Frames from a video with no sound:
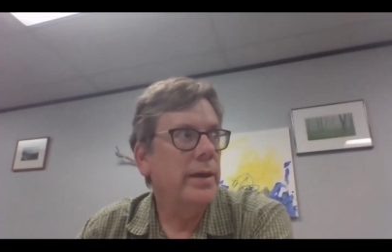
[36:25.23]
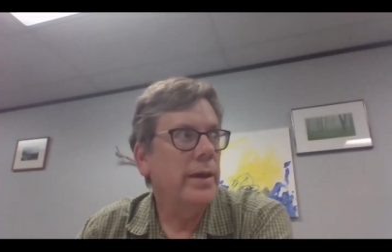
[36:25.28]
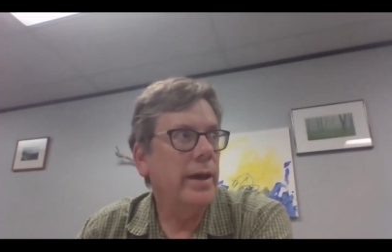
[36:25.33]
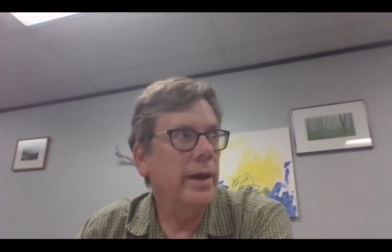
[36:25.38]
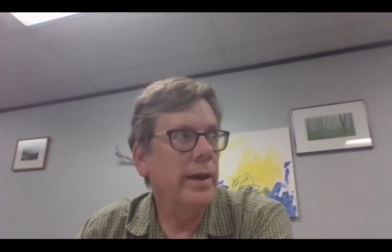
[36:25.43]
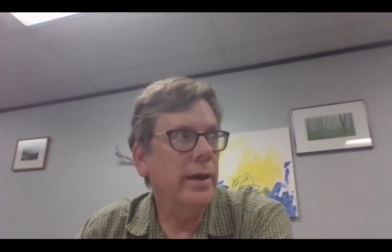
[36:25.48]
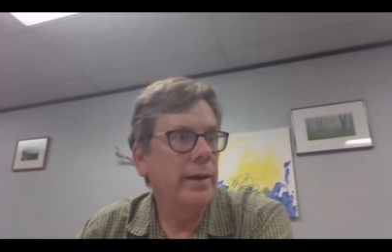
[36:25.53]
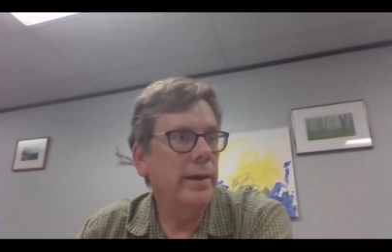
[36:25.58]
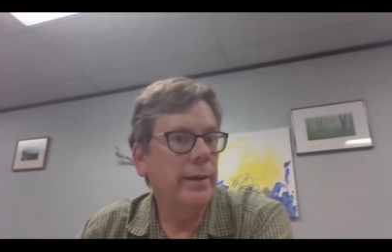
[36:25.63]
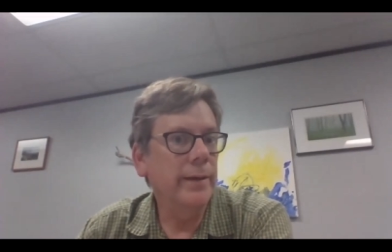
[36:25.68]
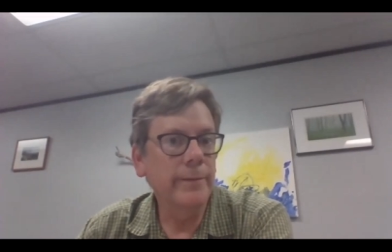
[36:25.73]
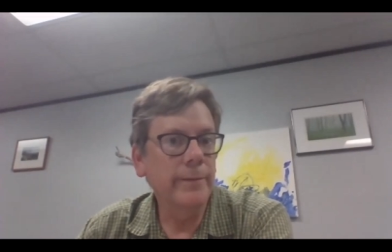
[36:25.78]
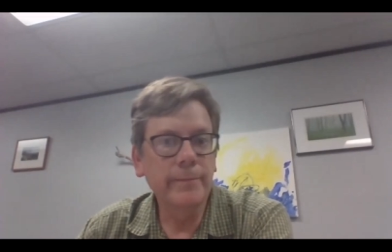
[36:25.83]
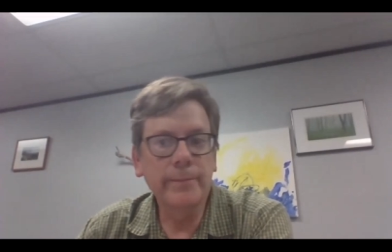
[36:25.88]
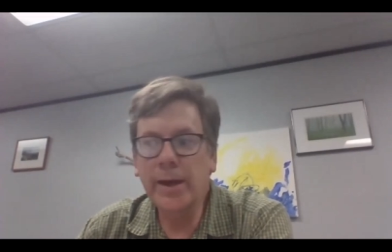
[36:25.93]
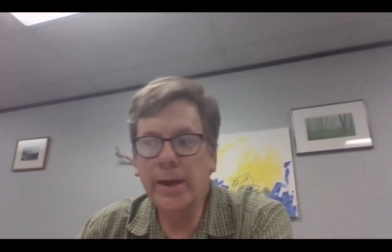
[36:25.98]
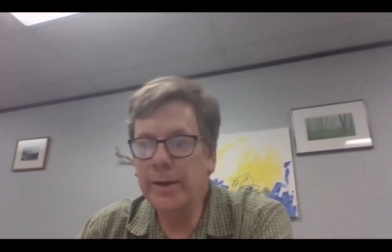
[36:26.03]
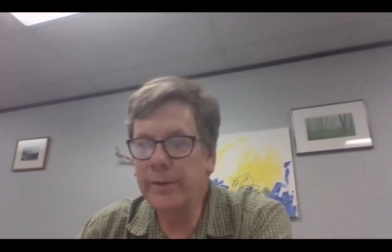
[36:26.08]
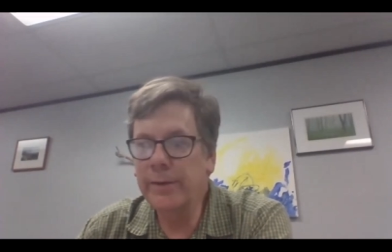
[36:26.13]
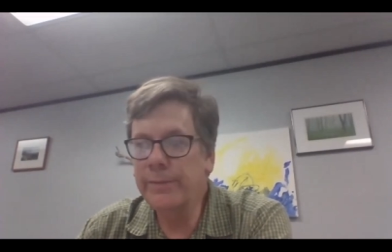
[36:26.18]
um,
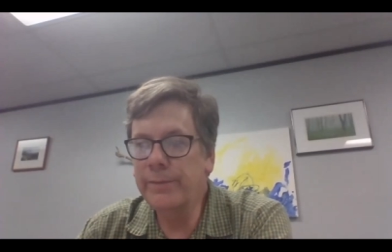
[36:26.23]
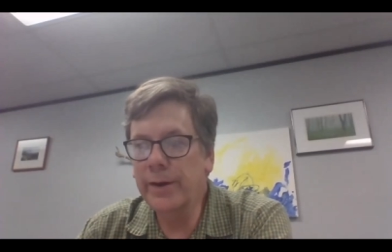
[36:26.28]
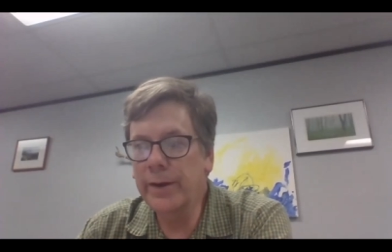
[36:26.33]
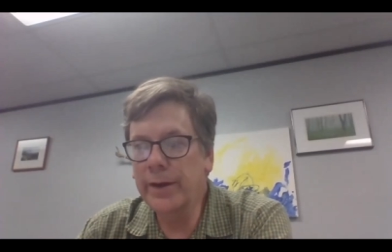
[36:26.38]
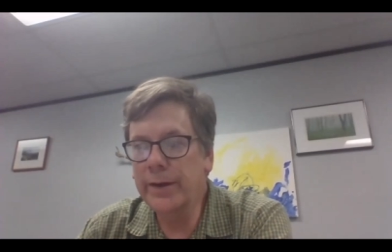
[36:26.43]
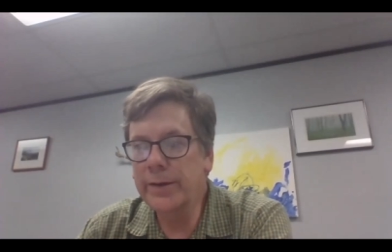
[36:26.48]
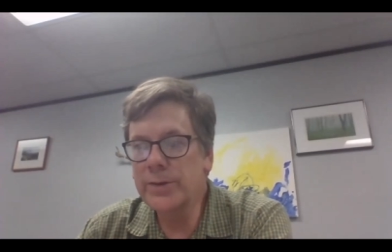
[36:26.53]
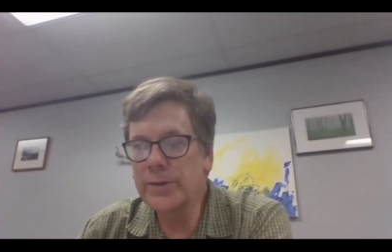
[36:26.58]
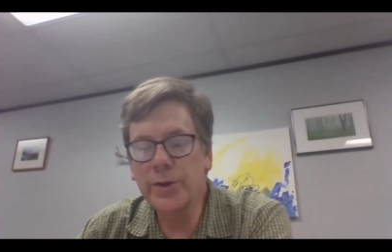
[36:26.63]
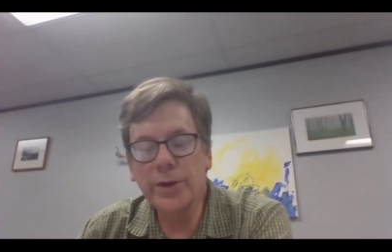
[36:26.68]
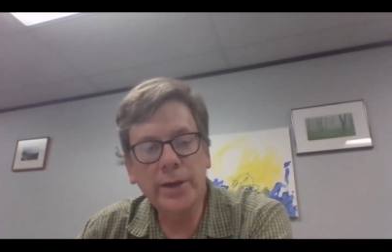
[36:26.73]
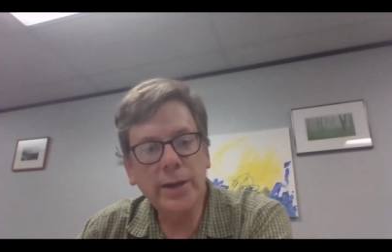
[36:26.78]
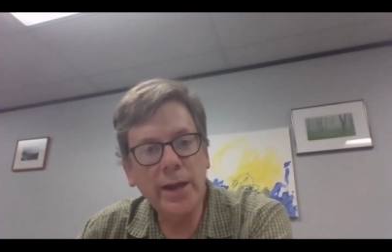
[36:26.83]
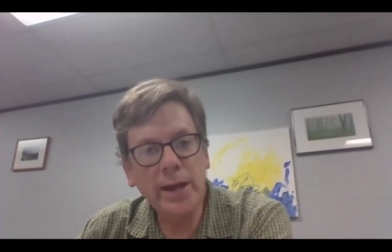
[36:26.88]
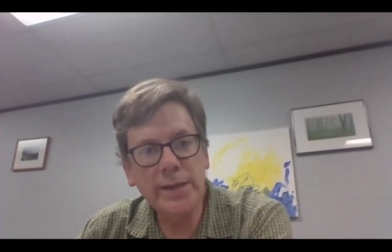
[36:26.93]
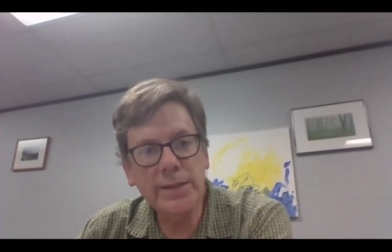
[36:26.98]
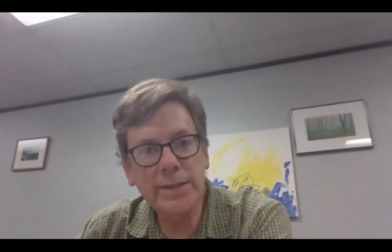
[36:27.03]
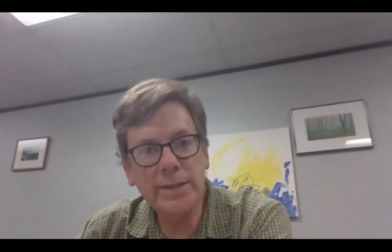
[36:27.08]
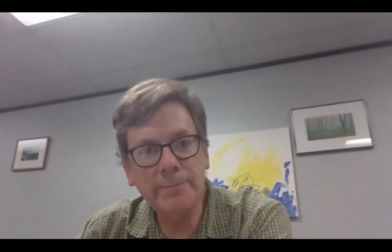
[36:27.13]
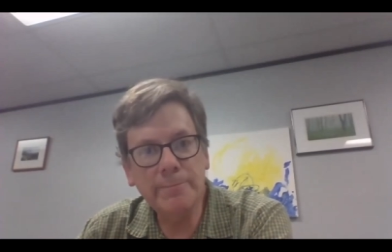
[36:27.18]
on a very sort of
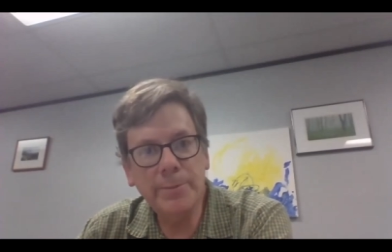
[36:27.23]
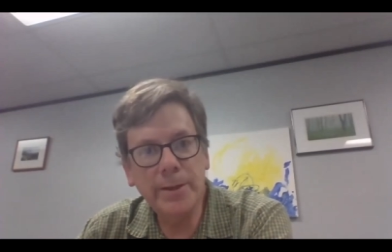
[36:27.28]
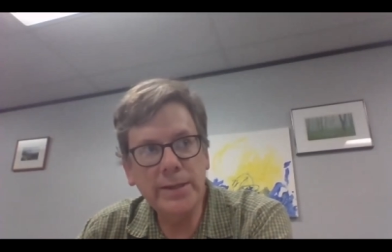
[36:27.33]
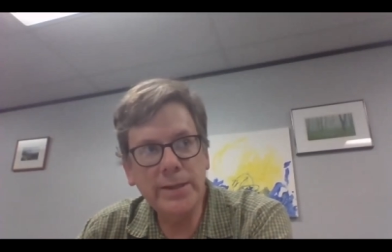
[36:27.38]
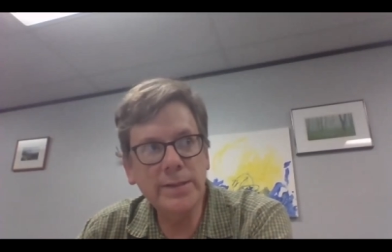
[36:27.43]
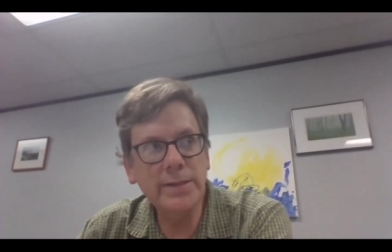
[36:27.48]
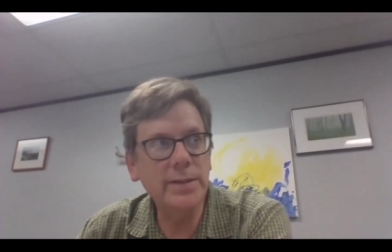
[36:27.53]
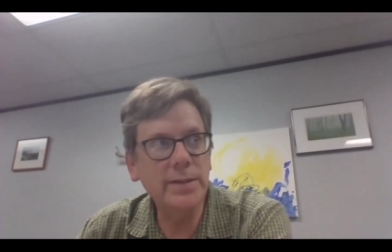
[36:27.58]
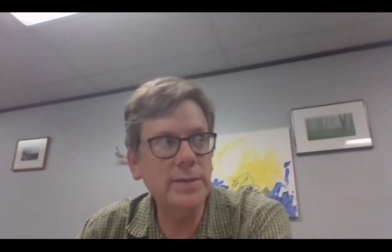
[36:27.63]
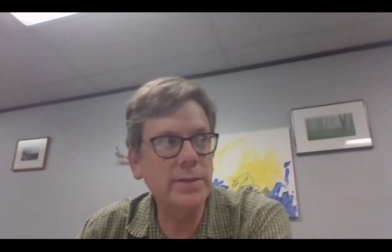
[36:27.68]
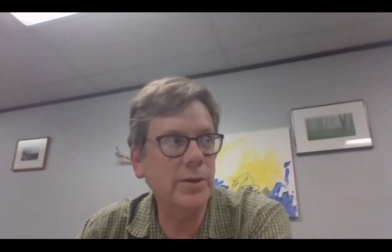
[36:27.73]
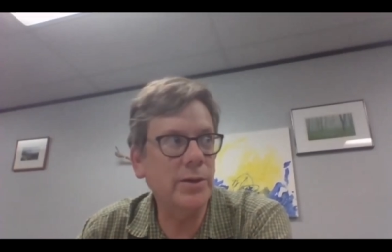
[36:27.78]
constant basis.